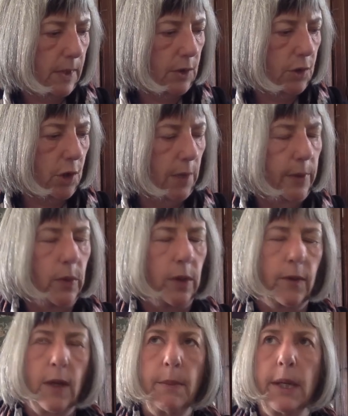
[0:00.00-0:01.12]
Show me
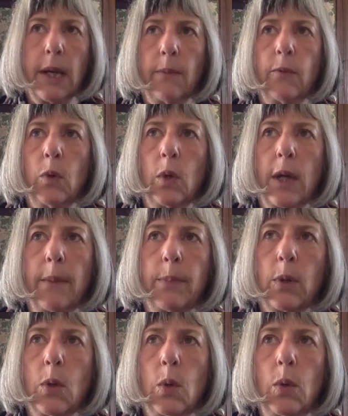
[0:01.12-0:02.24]
what's coming up for
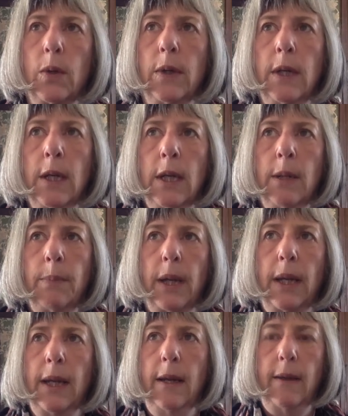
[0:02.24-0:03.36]
Capricorn,
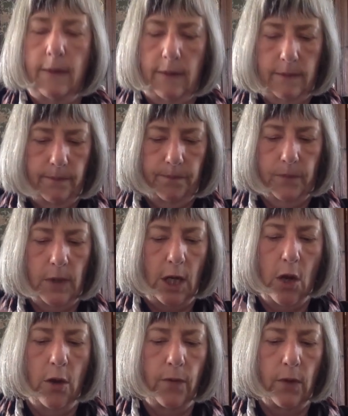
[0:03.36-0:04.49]
please. The
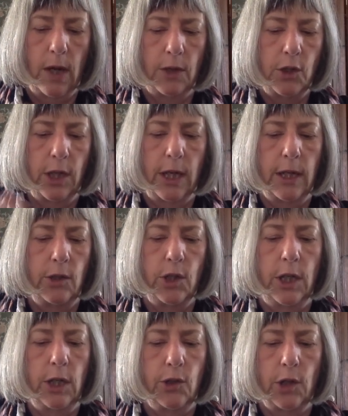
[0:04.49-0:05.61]
overarching
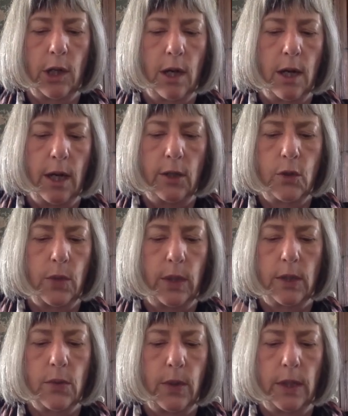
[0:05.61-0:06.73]
energy, July
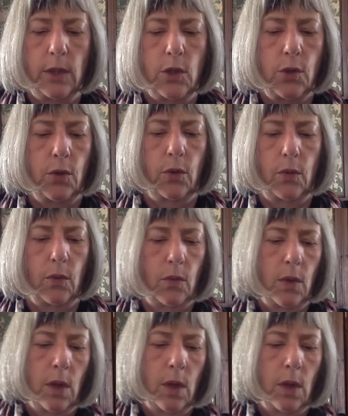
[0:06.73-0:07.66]
2022.